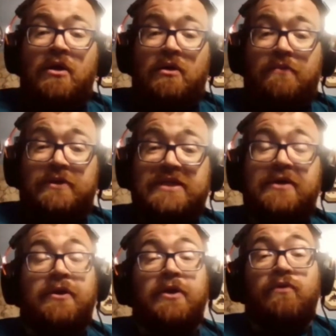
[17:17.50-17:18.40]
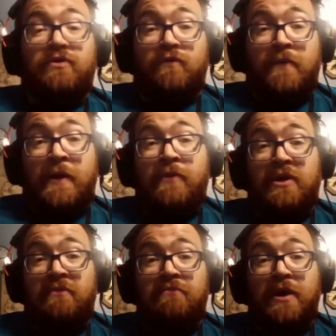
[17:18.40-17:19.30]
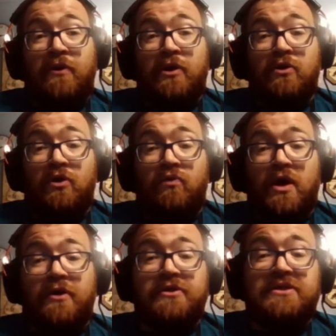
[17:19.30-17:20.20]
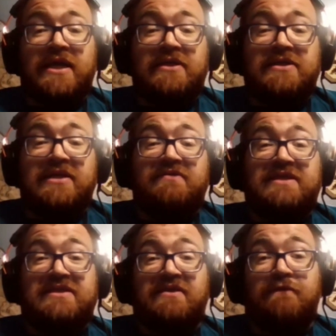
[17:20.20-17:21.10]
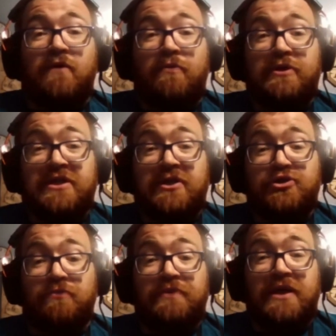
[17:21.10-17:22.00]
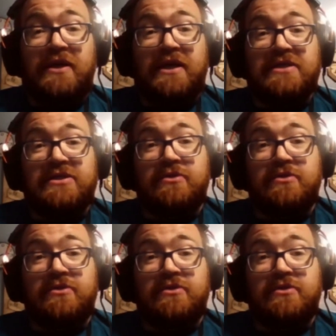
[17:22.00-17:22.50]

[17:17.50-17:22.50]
particularly with Republican Barry Goldwater's 1964 presidential bid against